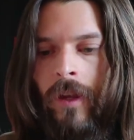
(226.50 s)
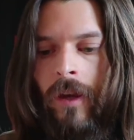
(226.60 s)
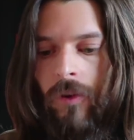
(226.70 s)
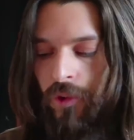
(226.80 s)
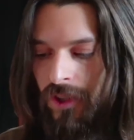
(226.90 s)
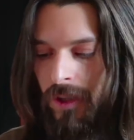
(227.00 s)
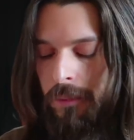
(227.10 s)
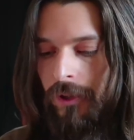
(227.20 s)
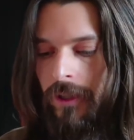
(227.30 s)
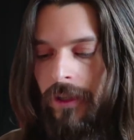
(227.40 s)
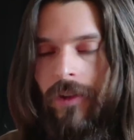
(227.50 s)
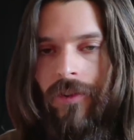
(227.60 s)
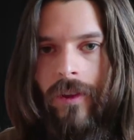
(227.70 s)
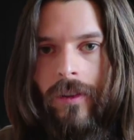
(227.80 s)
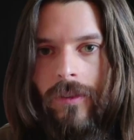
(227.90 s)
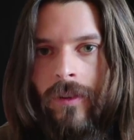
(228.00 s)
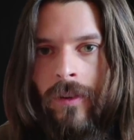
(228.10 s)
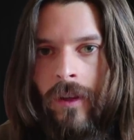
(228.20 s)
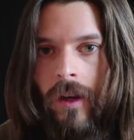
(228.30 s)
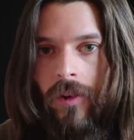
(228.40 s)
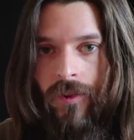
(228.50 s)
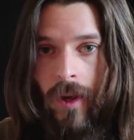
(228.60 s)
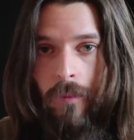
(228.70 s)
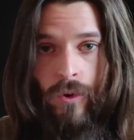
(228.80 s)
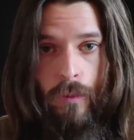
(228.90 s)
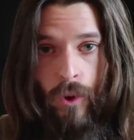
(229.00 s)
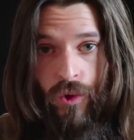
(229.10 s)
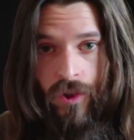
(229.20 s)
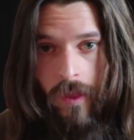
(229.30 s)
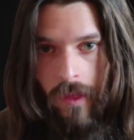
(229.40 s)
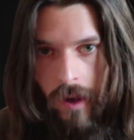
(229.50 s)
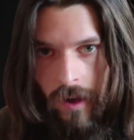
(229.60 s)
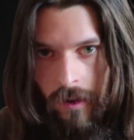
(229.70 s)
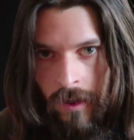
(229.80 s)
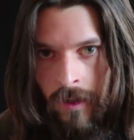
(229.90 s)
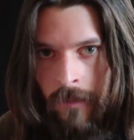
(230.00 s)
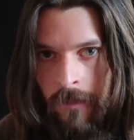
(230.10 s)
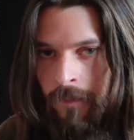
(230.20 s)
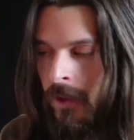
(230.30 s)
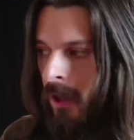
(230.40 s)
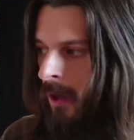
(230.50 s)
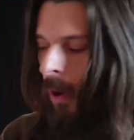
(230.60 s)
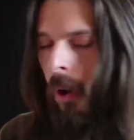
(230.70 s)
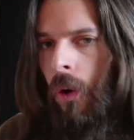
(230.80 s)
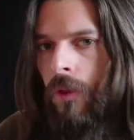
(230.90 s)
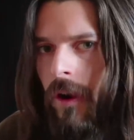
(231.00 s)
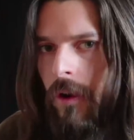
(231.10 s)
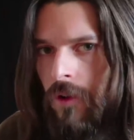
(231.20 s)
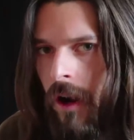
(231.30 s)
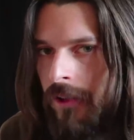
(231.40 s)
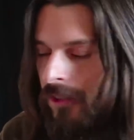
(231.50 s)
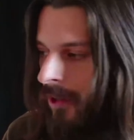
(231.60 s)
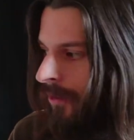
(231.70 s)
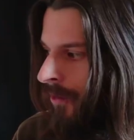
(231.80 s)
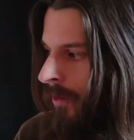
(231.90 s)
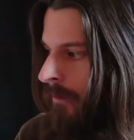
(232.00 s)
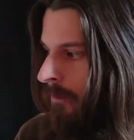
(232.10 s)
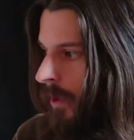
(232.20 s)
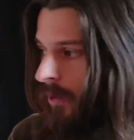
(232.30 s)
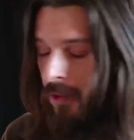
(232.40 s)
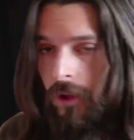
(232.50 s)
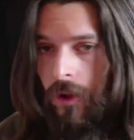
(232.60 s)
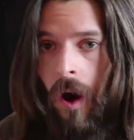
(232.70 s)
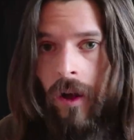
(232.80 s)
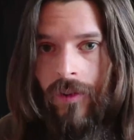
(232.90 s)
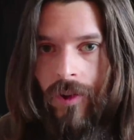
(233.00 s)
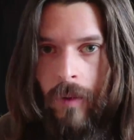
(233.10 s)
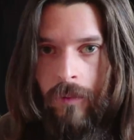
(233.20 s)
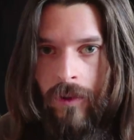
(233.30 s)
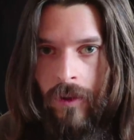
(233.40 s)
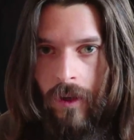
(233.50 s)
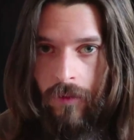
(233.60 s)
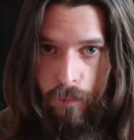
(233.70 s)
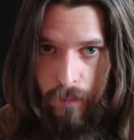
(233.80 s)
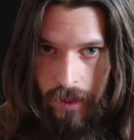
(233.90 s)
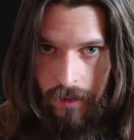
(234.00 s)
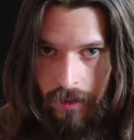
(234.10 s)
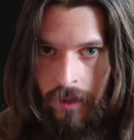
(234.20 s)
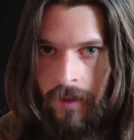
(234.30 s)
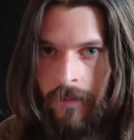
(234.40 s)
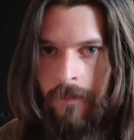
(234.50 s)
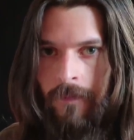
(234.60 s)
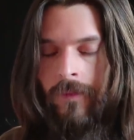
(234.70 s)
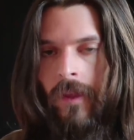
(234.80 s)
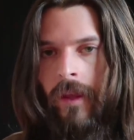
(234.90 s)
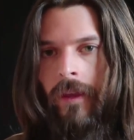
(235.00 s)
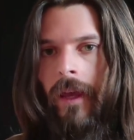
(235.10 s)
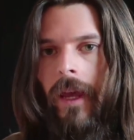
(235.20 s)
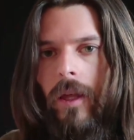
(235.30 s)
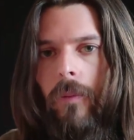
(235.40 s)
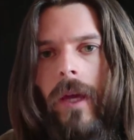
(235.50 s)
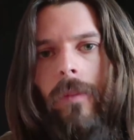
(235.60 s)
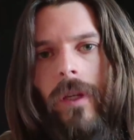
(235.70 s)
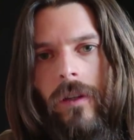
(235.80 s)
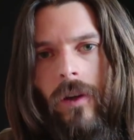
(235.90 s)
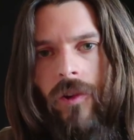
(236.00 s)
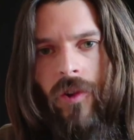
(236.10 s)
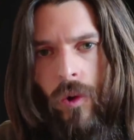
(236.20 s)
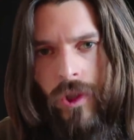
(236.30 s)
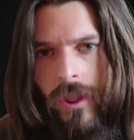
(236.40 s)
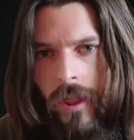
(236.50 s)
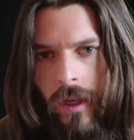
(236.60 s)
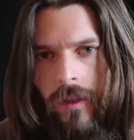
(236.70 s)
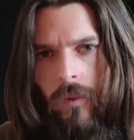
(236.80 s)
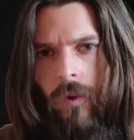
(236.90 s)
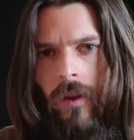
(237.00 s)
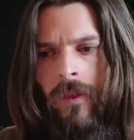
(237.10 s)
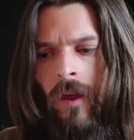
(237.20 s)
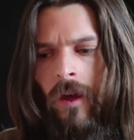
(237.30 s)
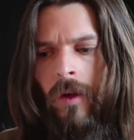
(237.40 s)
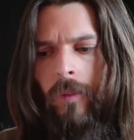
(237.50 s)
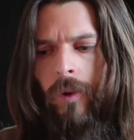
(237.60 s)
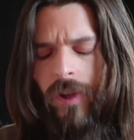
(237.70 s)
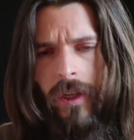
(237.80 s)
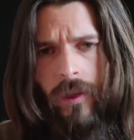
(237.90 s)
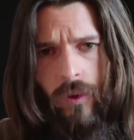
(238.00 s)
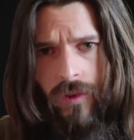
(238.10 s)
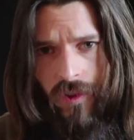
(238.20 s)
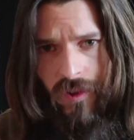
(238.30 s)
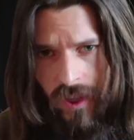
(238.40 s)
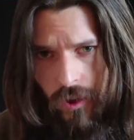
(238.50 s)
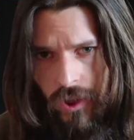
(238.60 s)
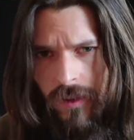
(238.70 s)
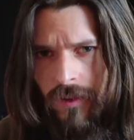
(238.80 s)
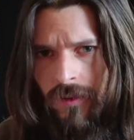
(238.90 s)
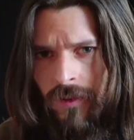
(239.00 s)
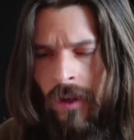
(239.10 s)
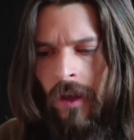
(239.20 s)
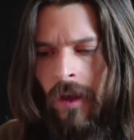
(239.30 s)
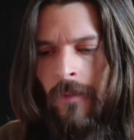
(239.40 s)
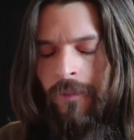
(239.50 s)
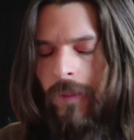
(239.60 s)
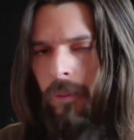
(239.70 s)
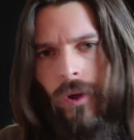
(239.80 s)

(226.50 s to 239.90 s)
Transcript: There simply isn't a separate person there. All that arises is the concept of a me, and it may be associated with particular distinctions, but